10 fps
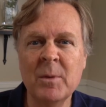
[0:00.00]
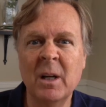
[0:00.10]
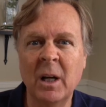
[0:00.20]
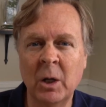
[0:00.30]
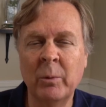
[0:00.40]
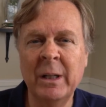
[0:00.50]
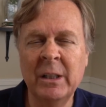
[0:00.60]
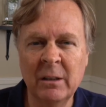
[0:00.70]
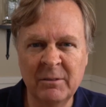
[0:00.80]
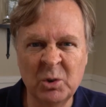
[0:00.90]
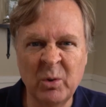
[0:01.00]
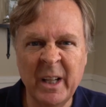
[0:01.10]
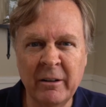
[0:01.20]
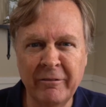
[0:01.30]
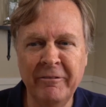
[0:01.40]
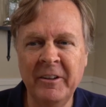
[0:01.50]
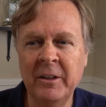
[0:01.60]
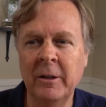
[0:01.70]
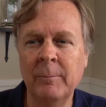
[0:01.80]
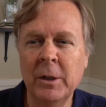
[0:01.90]
a great deal of dread or
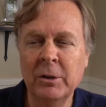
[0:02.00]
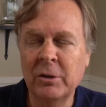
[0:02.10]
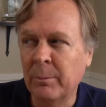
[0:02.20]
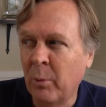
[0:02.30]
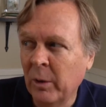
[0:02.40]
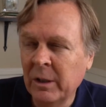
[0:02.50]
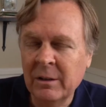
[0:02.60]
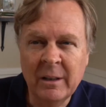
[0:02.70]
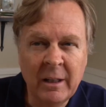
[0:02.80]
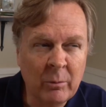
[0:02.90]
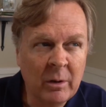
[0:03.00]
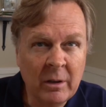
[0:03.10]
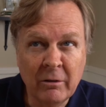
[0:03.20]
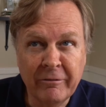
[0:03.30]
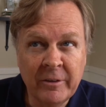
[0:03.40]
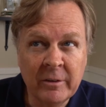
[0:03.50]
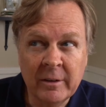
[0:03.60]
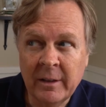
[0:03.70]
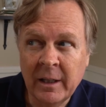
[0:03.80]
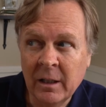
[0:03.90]
fear, to the point that they really don't feel
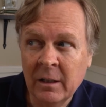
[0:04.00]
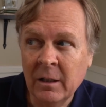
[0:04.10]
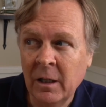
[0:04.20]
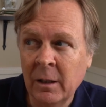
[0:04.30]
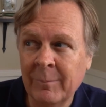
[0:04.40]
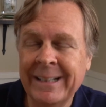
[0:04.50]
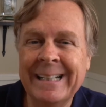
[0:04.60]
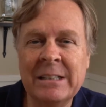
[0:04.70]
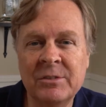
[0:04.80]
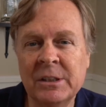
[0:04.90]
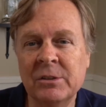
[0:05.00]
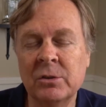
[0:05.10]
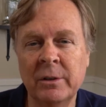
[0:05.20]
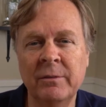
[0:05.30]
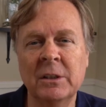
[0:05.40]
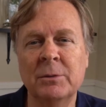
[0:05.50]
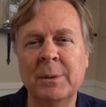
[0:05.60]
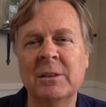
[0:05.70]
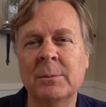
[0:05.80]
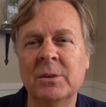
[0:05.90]
that they can exist or even
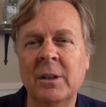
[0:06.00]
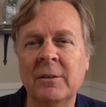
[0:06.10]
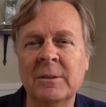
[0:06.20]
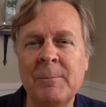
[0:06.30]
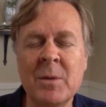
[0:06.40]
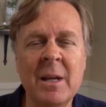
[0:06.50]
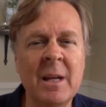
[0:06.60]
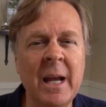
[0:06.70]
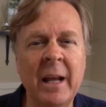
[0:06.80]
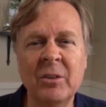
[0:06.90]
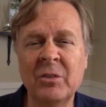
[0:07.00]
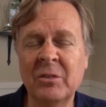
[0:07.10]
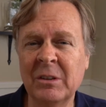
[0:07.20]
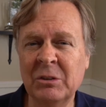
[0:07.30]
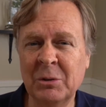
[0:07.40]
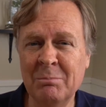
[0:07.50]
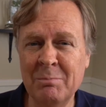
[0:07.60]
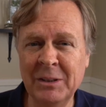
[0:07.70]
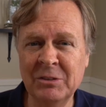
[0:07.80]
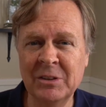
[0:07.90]
express themselves. And this is a
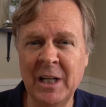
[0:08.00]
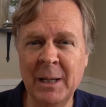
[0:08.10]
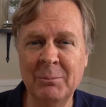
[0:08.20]
tremendous time